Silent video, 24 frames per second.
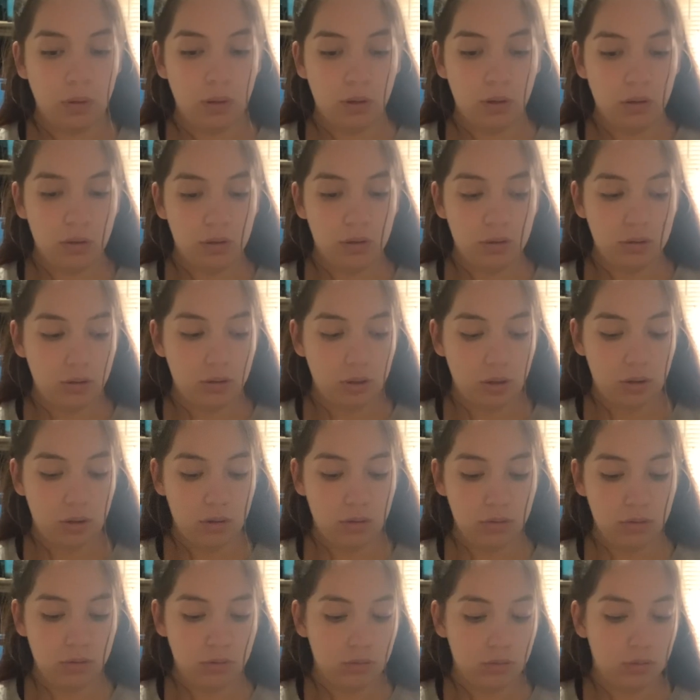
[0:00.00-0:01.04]
So
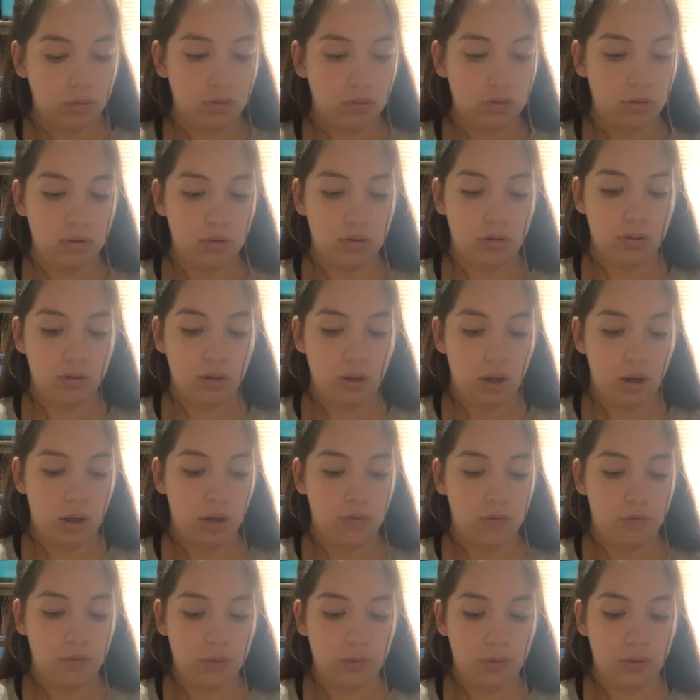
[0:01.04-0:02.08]
I gotta fold
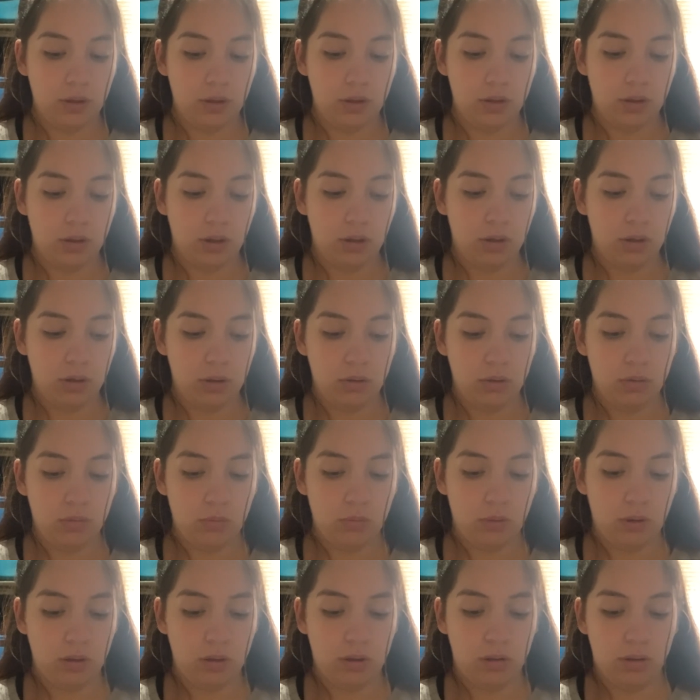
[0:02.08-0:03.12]
these up,
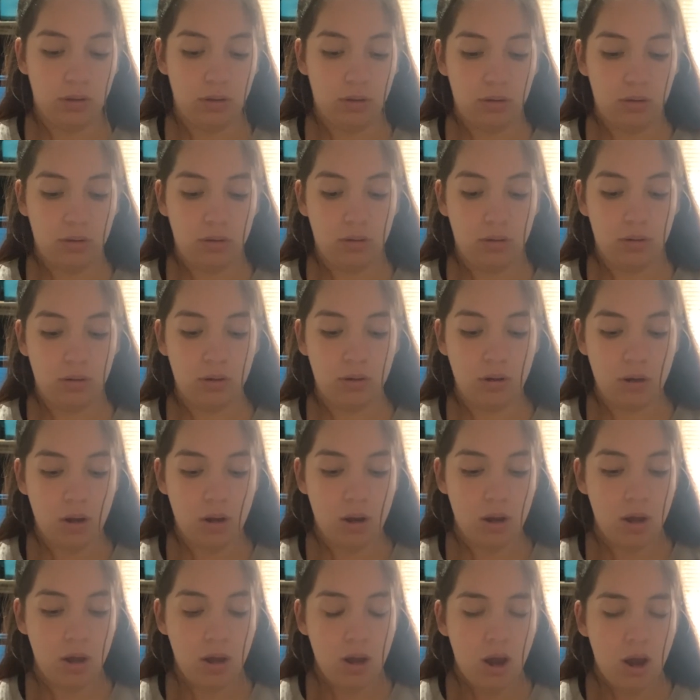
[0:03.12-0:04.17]
and
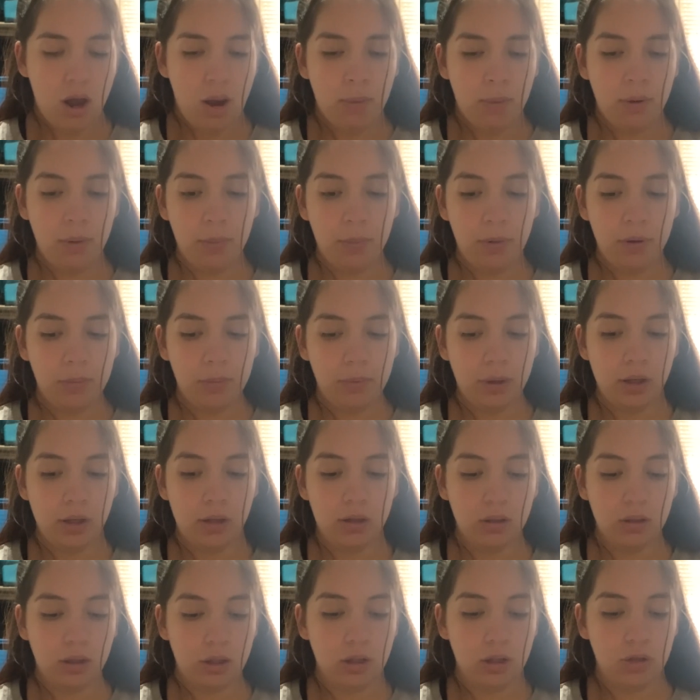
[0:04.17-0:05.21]
I'm gonna put them like in
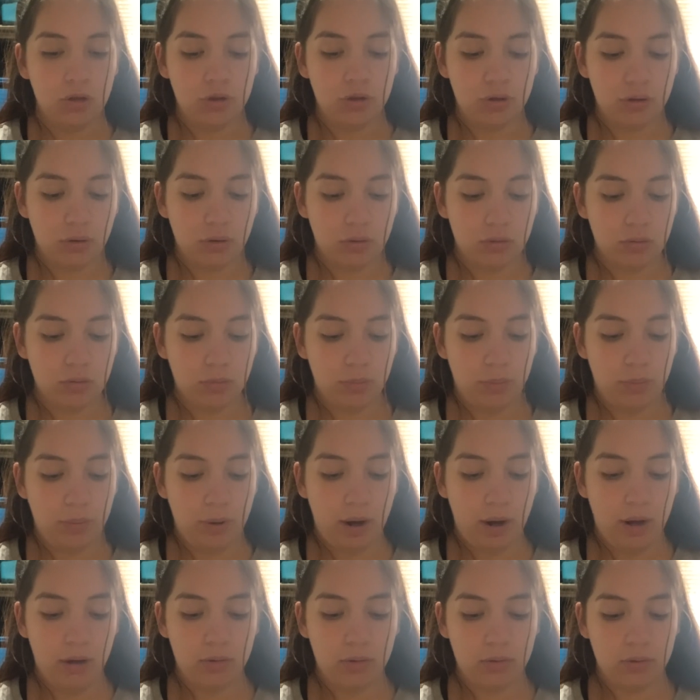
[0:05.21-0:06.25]
each little pile
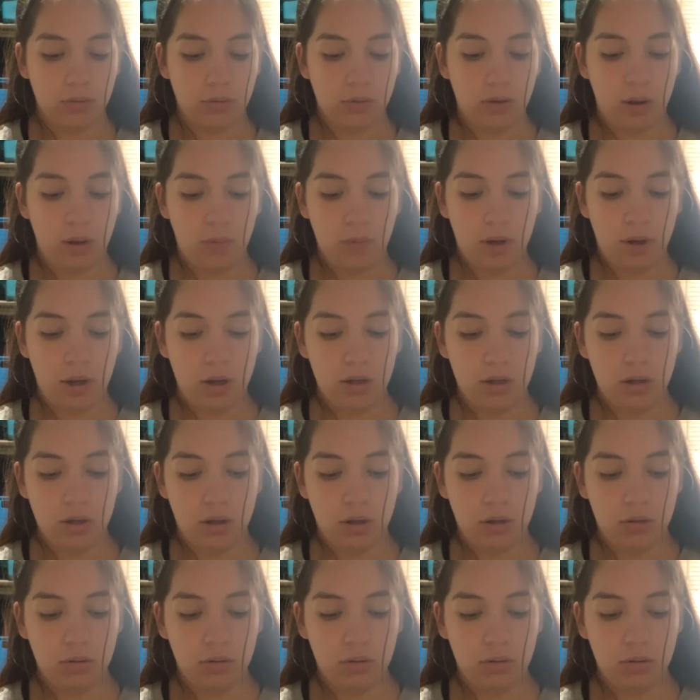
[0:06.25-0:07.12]
so that way I know